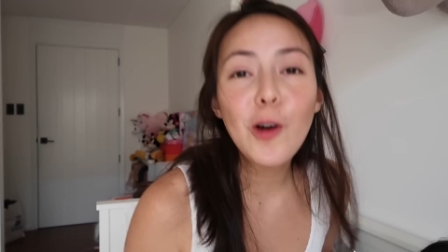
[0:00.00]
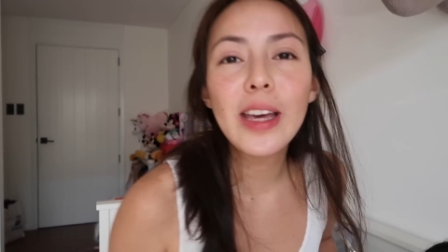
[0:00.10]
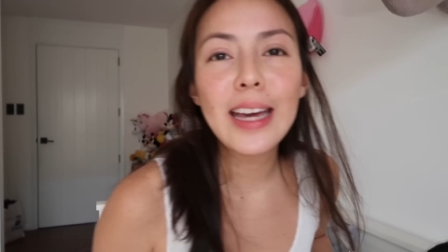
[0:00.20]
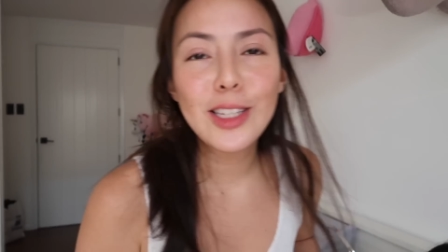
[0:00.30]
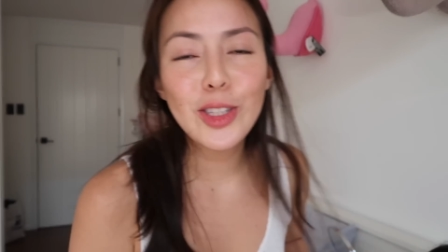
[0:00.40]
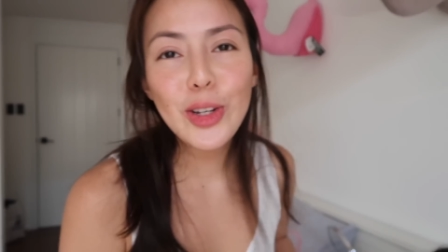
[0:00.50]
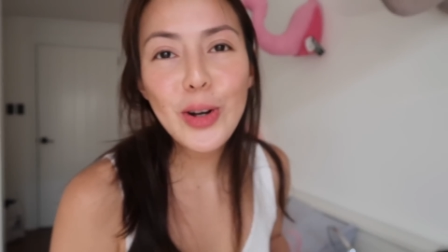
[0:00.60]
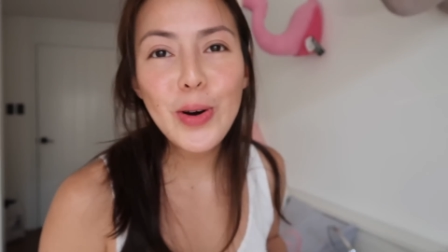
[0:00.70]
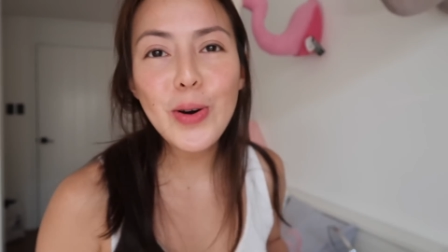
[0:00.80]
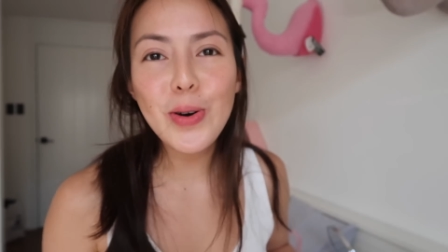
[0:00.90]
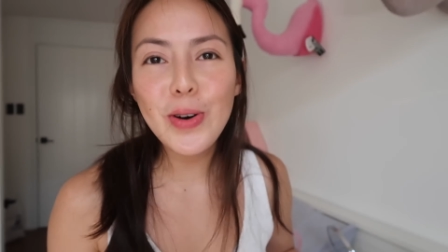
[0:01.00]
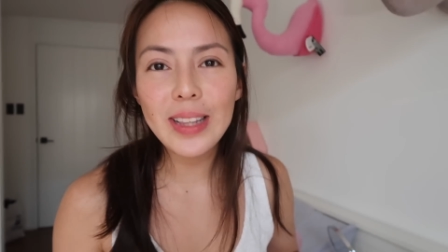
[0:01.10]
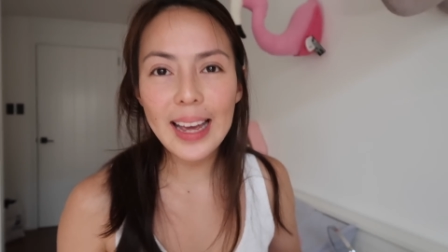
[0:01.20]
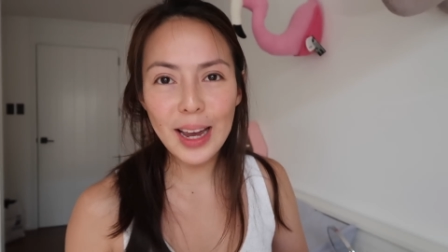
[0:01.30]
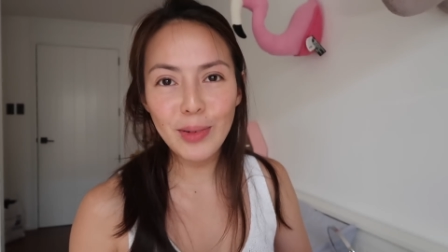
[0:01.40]
Okay, so
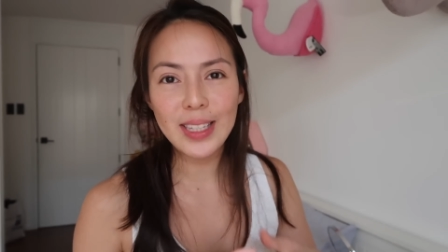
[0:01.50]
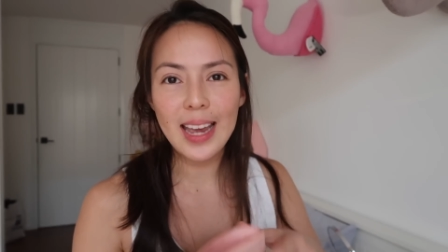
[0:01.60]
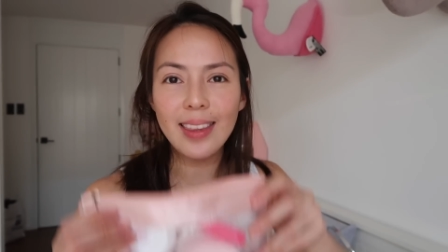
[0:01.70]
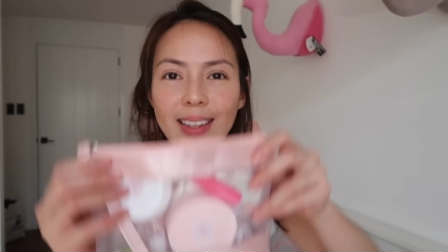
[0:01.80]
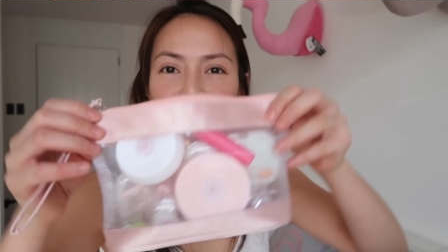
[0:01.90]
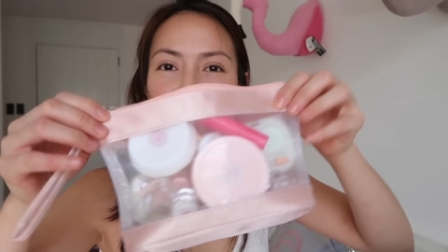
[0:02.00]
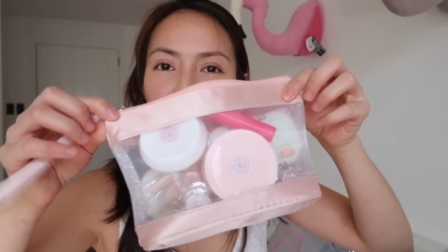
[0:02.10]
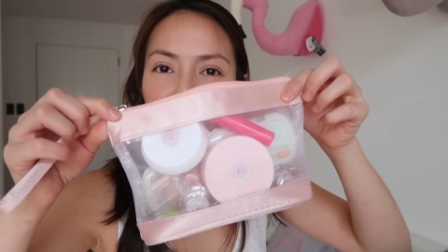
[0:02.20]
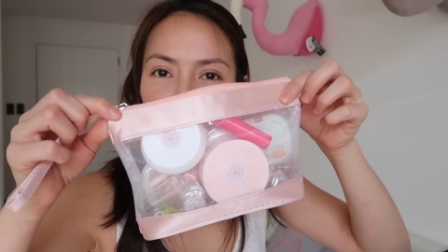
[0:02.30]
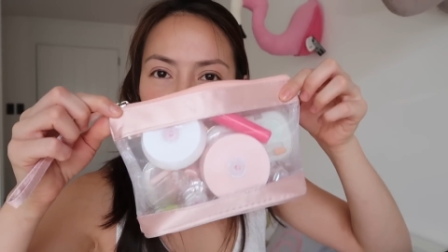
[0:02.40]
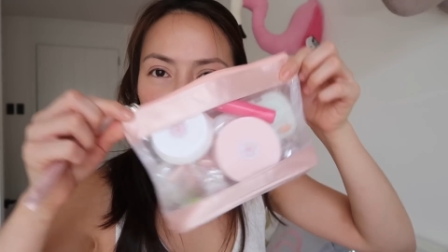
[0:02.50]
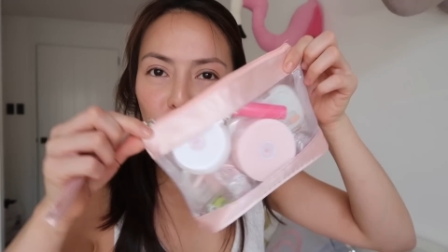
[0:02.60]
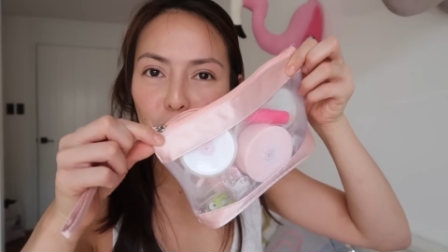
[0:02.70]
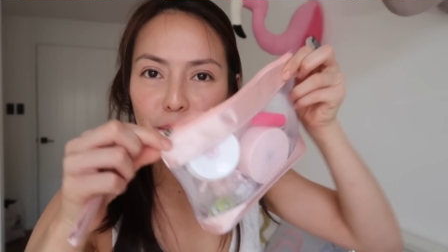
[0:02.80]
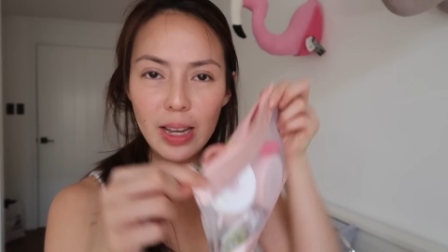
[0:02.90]
like I was saying, this is Olivia's
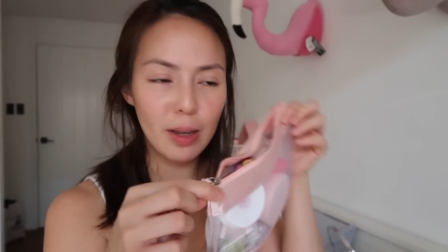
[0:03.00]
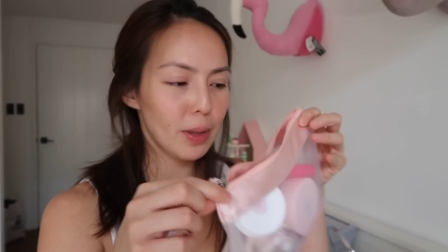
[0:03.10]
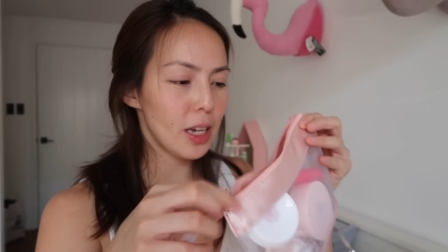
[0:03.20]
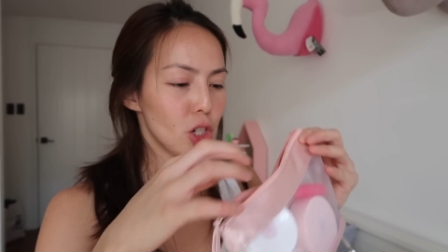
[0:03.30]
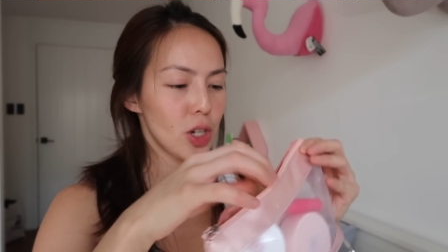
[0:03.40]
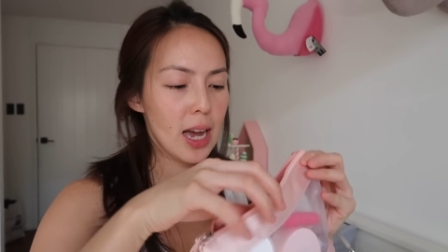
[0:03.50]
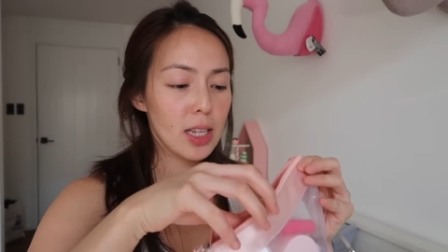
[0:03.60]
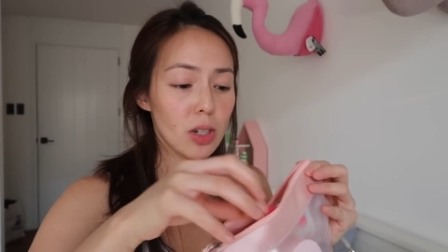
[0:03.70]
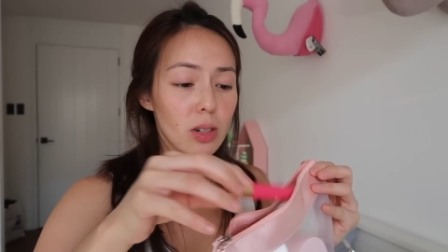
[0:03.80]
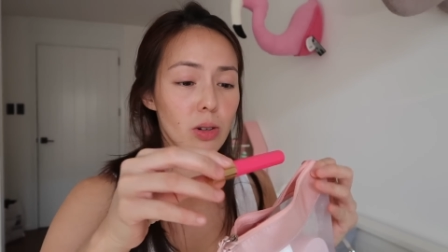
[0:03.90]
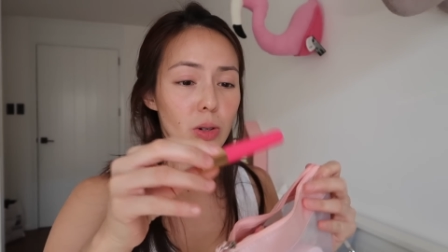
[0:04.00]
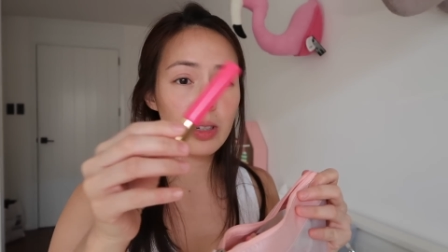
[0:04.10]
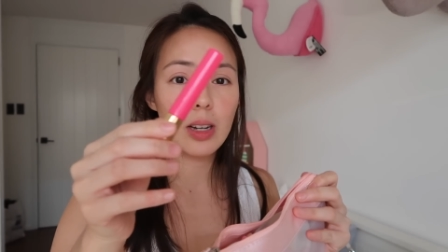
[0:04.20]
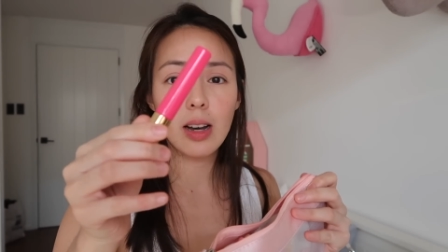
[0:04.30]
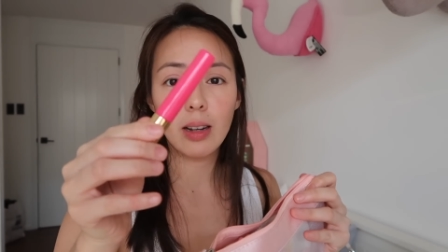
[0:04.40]
own makeup kit. She has her
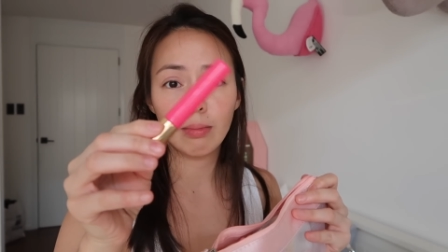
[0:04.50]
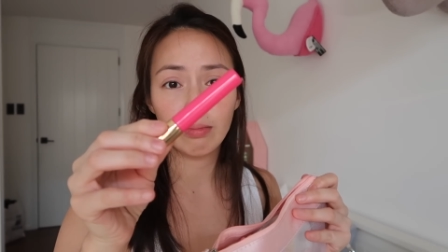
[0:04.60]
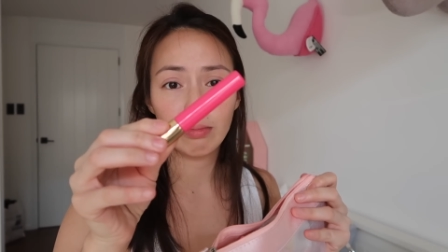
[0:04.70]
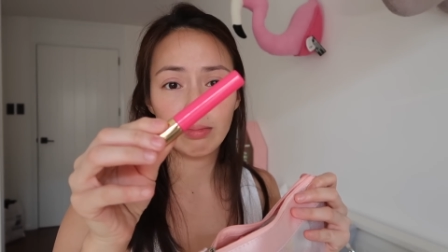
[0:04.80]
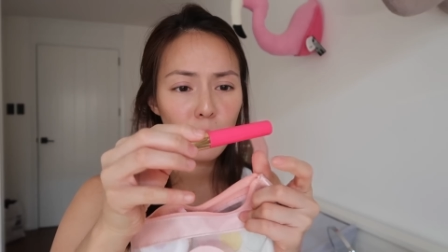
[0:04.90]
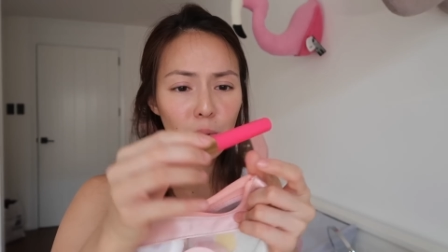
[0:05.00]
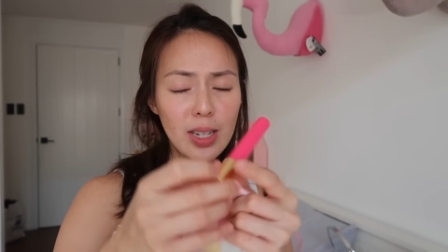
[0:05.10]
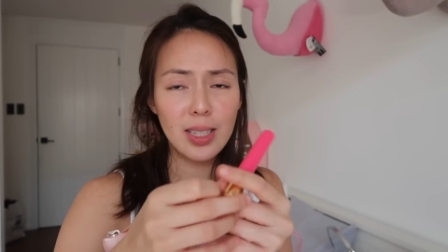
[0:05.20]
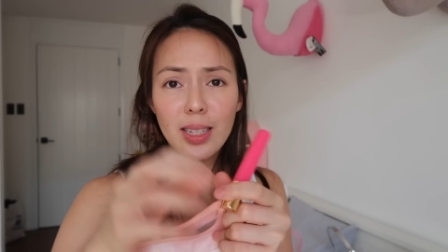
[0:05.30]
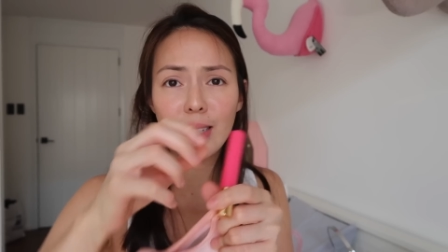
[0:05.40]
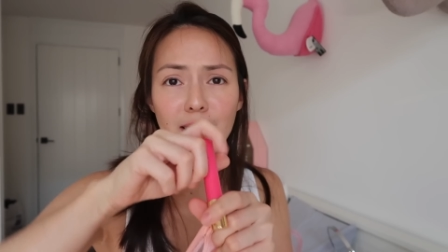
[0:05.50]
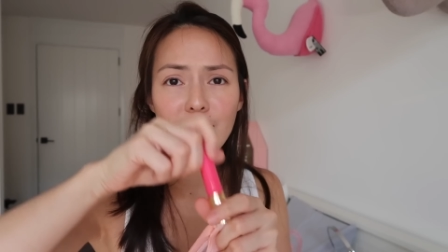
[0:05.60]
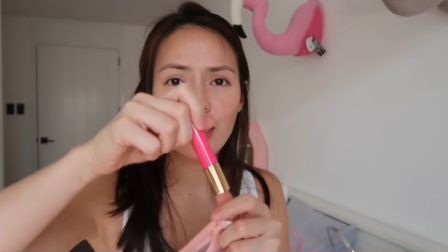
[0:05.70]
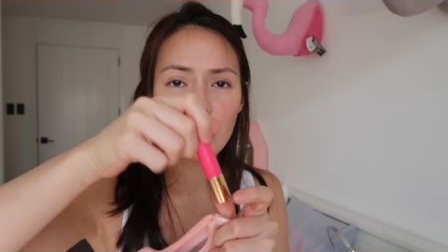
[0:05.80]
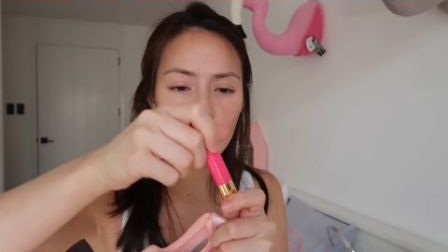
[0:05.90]
own, um, what is
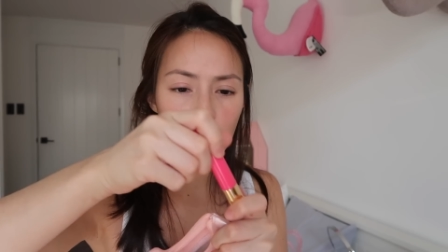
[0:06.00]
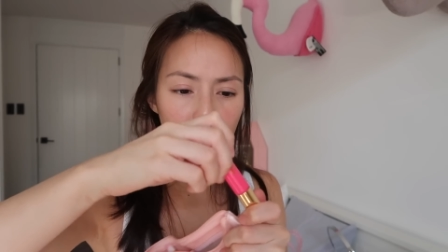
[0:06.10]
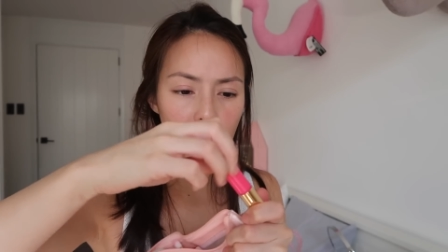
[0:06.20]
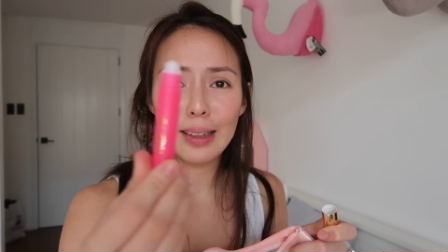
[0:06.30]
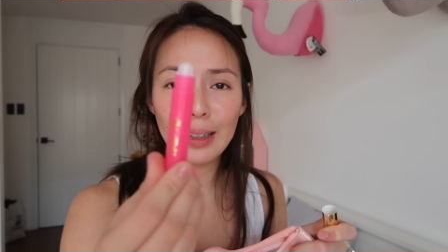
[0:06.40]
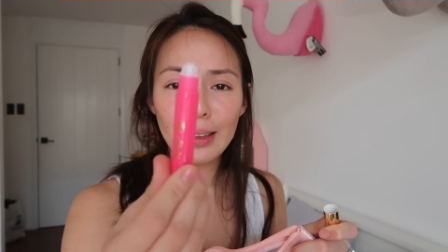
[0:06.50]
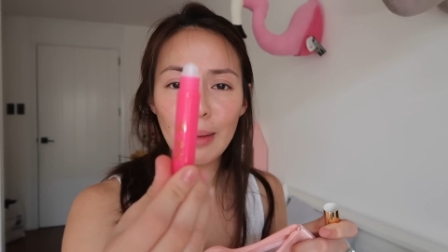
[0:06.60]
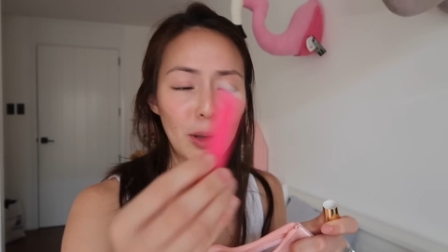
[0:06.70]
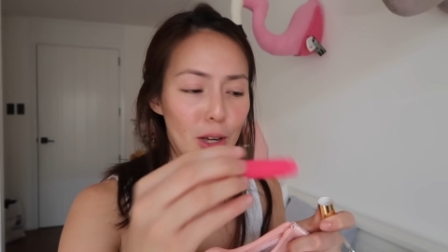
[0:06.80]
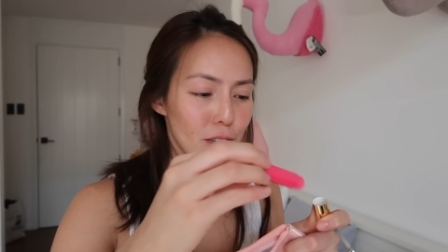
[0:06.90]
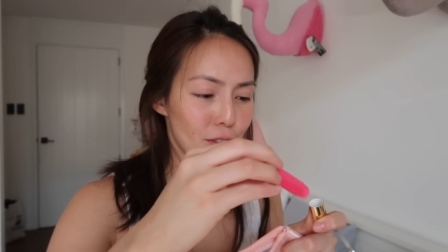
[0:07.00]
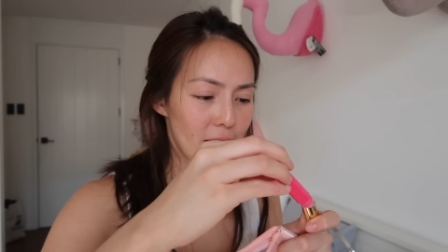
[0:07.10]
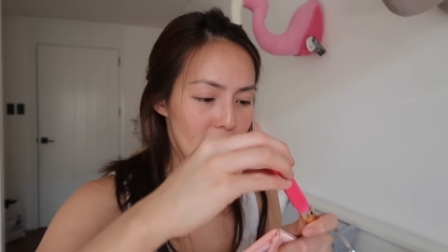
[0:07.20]
this? A lip gloss for